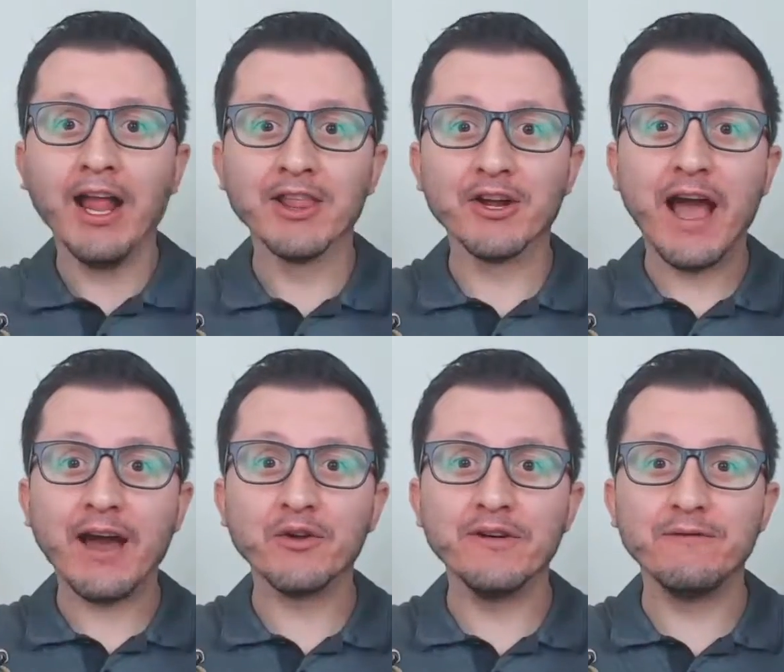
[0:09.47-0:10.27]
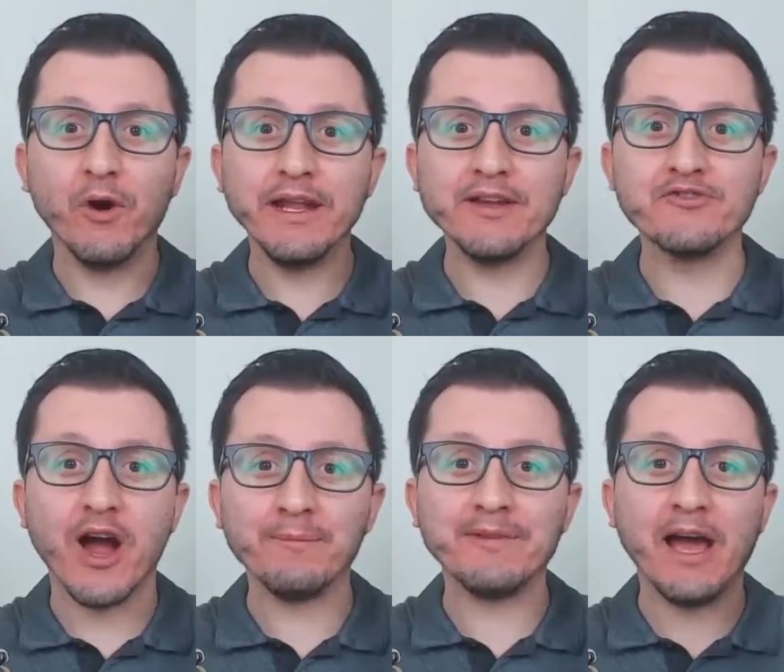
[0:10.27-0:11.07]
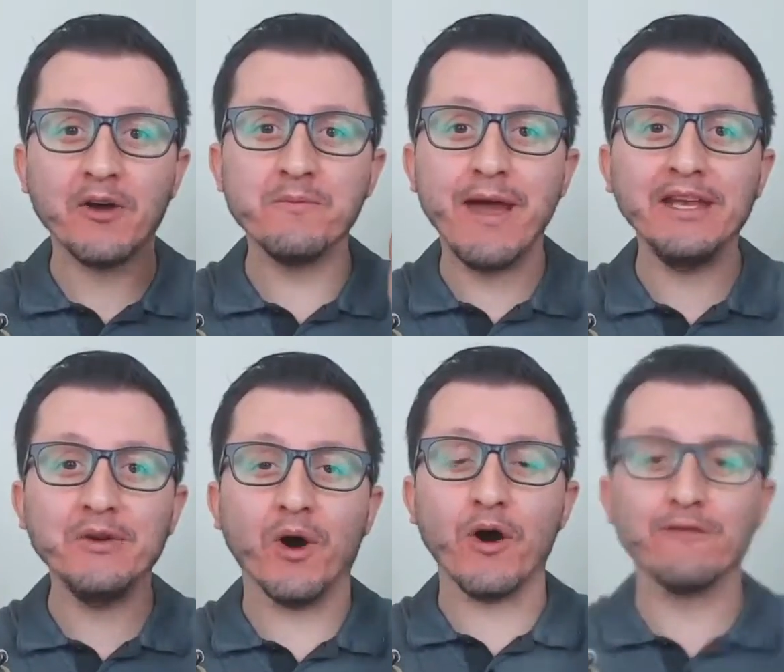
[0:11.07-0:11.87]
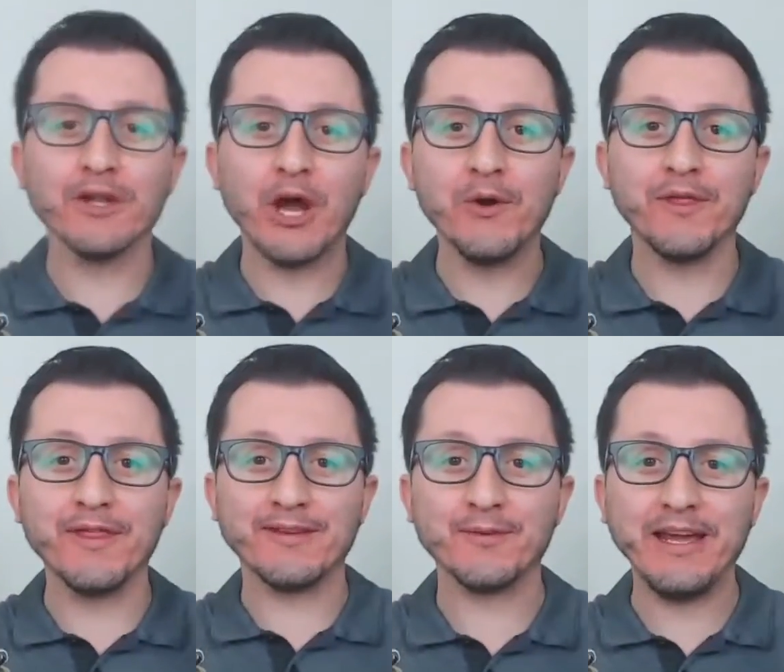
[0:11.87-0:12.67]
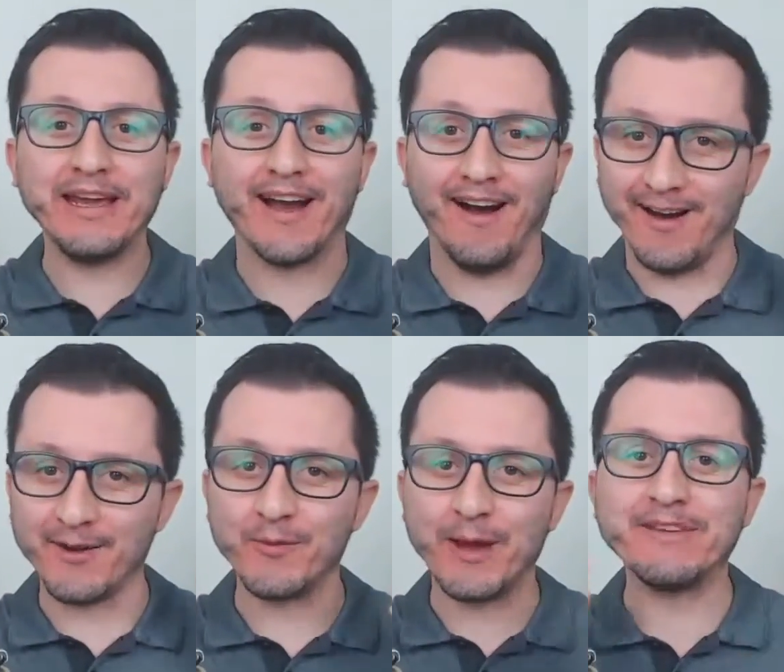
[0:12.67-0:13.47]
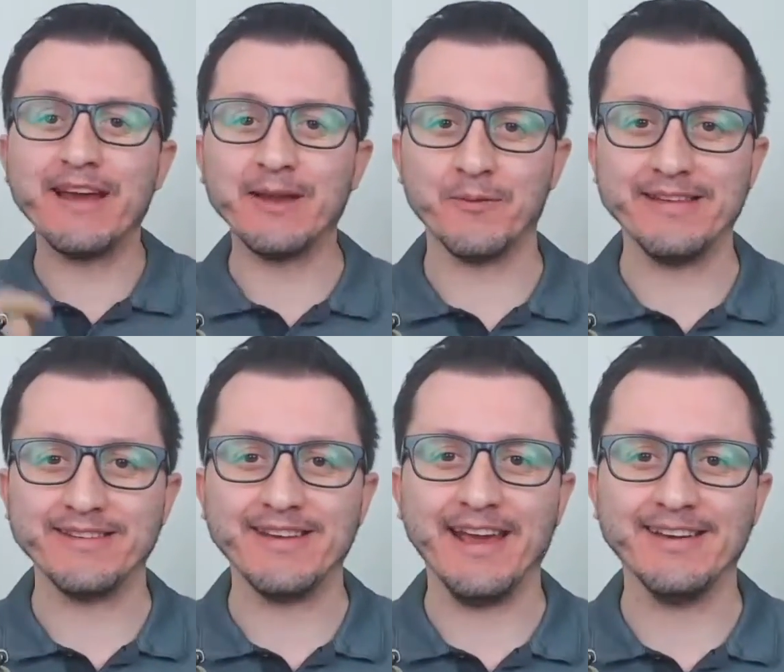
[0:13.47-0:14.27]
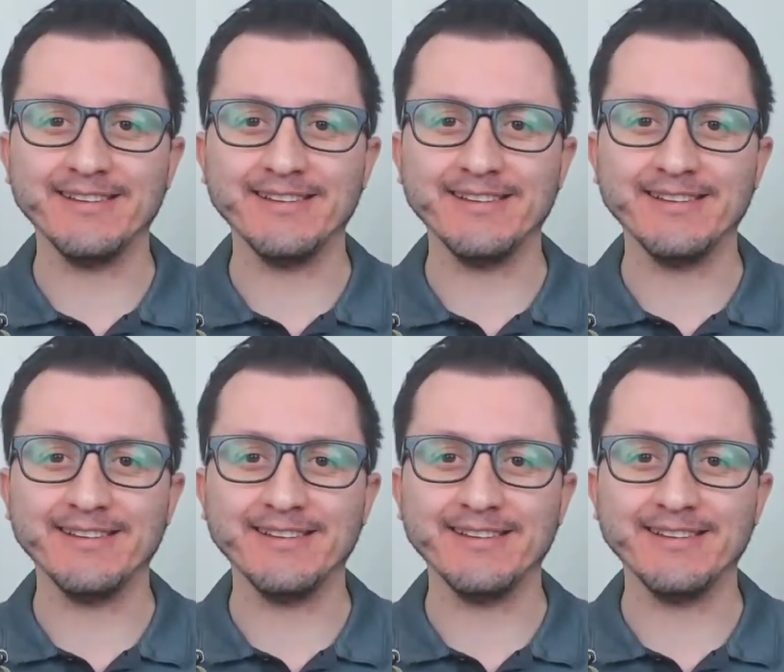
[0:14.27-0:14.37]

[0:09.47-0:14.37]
Learn how to avoid drop-down menu overload this week on Website Wednesday.